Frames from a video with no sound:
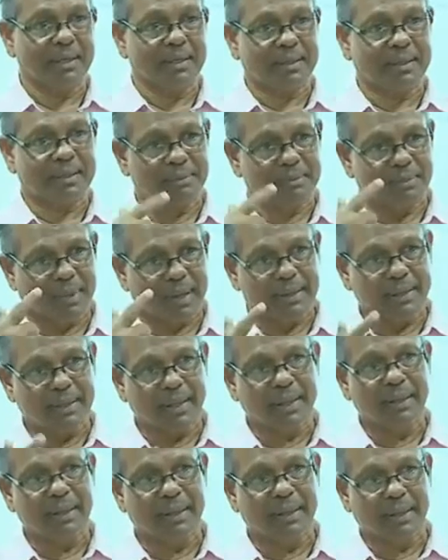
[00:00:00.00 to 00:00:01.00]
is by
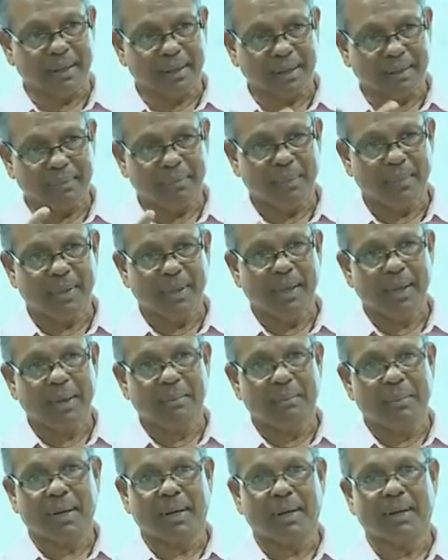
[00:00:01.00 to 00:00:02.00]
thinking.
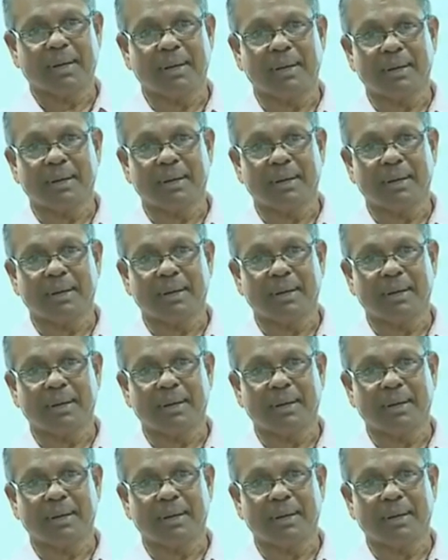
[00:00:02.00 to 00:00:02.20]
But